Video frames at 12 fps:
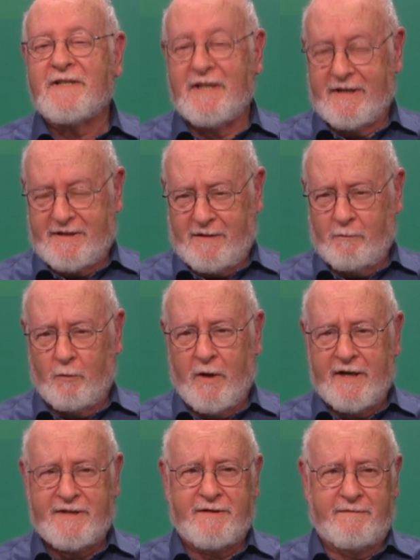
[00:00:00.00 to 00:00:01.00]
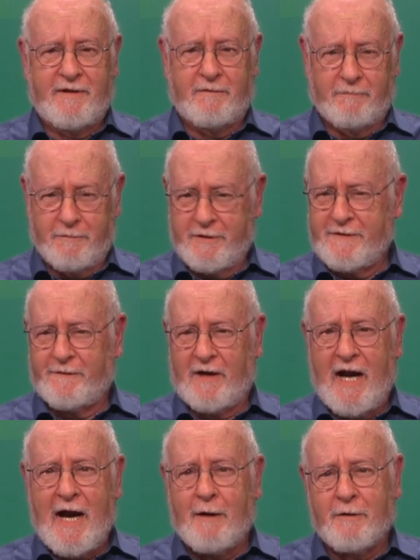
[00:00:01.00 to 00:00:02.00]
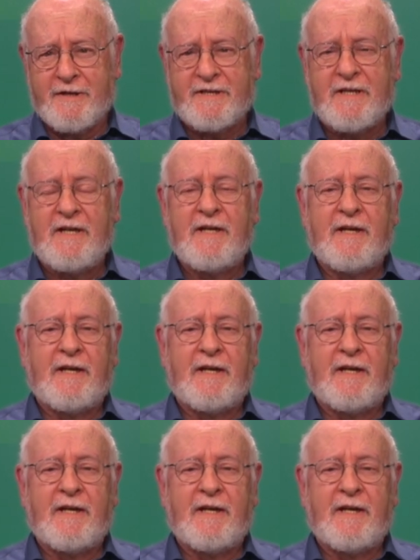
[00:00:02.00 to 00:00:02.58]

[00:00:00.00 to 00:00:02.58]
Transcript: sets and watched Roots for hours.